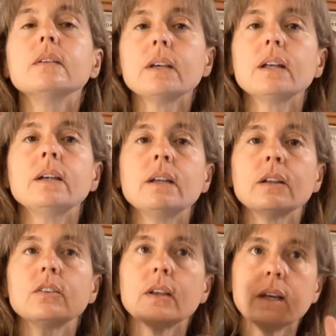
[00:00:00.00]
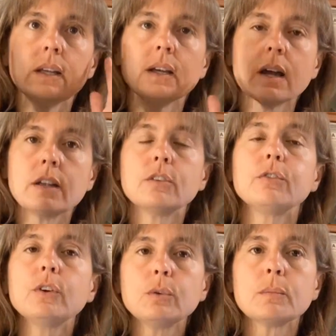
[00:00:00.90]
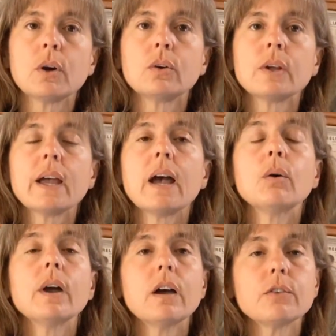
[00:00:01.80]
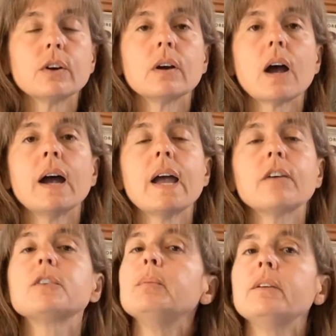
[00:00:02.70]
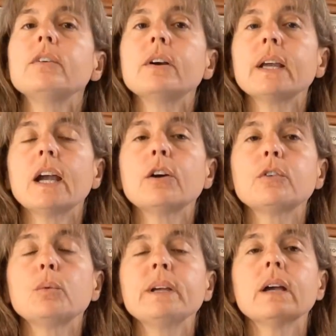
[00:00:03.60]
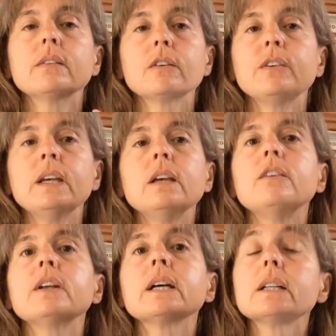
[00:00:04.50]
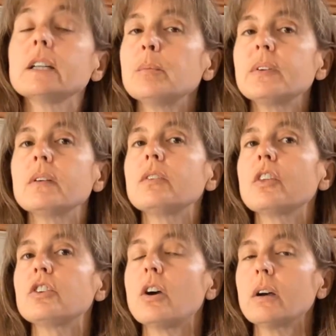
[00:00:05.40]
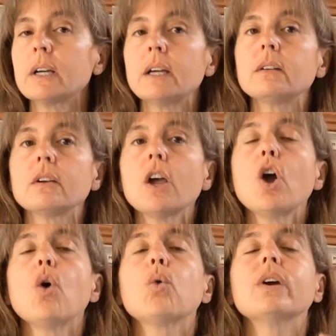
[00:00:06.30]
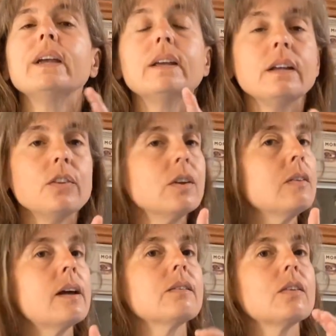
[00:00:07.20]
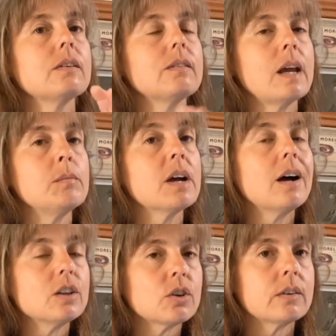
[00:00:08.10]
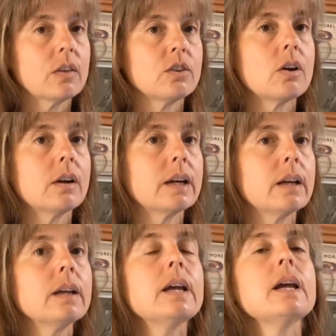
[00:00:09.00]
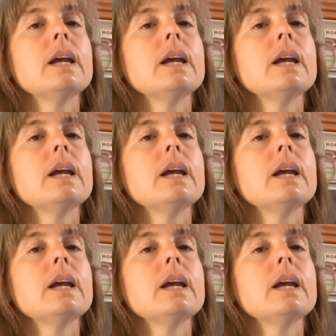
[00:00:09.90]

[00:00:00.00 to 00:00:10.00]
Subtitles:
isn't getting into any kind of food mode. However, I have to be very careful because if he even glimpses the target or anything that's the same color as the target,